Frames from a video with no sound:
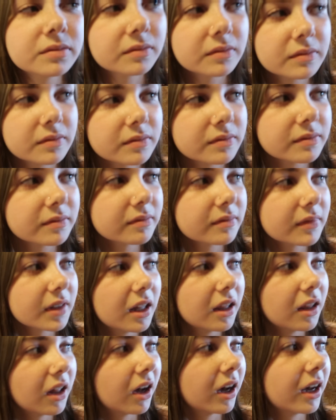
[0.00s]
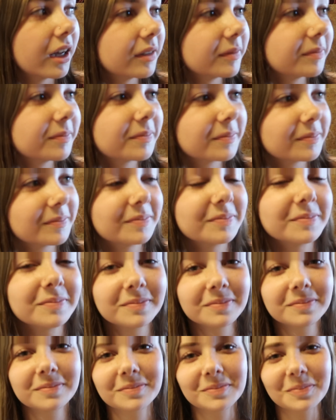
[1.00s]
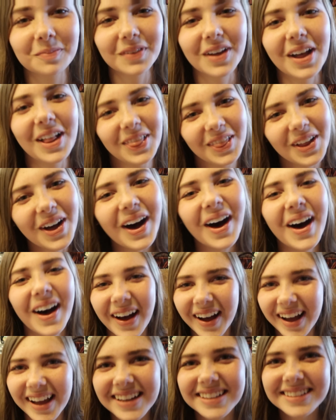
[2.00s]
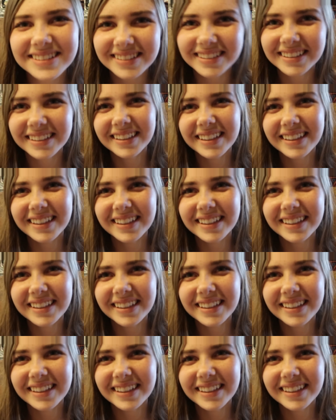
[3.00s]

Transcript: do you love me? A lot. Look in the camera and say it. Because you're looking at